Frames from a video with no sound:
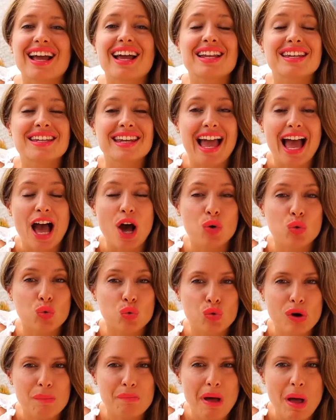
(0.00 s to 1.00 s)
Now
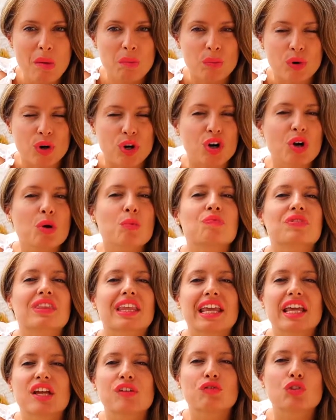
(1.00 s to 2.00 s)
remember,
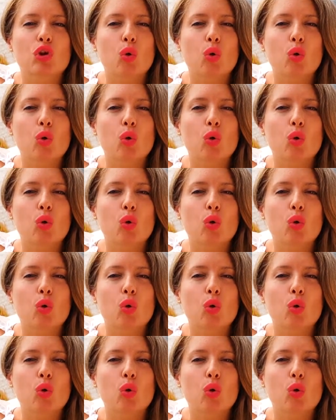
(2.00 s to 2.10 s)
if